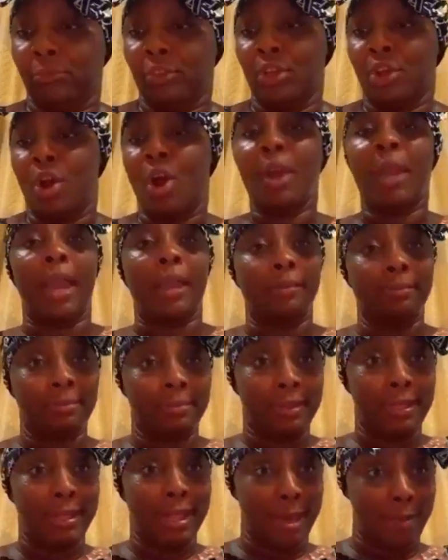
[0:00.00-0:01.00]
Okay.
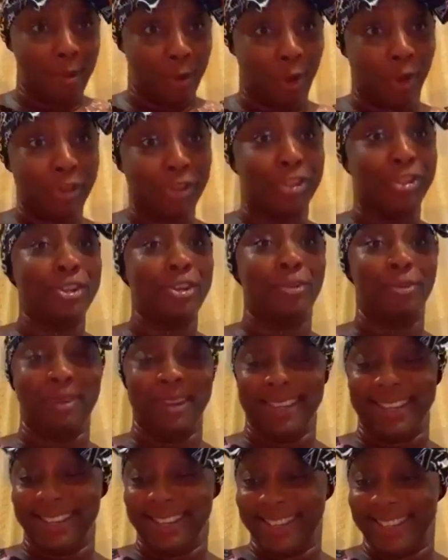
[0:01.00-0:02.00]
Let me continue reading.